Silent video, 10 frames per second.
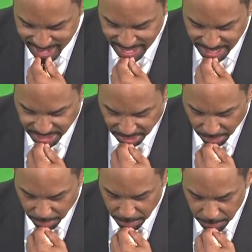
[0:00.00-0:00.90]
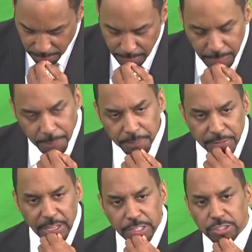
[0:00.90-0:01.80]
Esau.
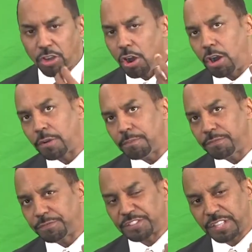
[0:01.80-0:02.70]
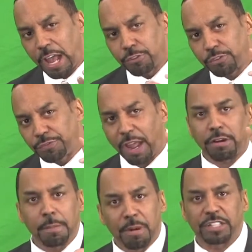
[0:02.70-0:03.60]
Esau sounds
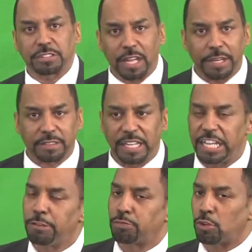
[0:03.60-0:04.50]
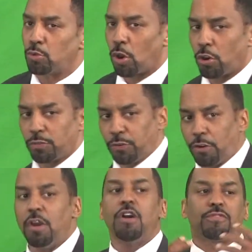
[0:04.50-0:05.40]
very much like the Hebrew word for,
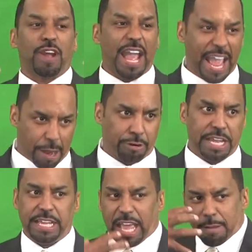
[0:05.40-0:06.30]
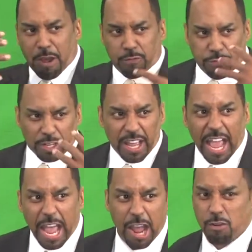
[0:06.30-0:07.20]
for hairy. He came out full of
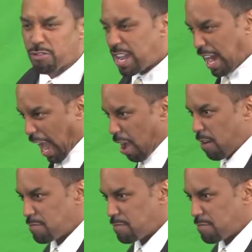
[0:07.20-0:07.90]
hair, red hair.